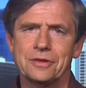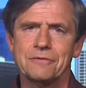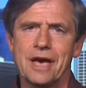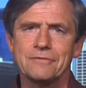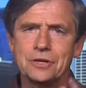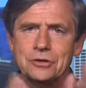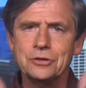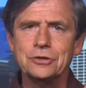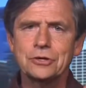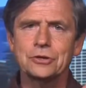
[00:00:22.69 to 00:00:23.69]
of having a
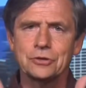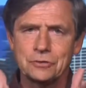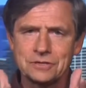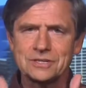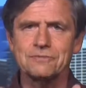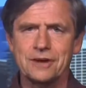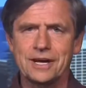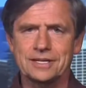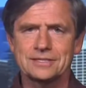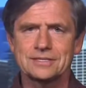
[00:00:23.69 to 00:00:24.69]
nuclear
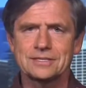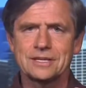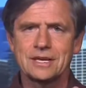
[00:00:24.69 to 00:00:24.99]
device.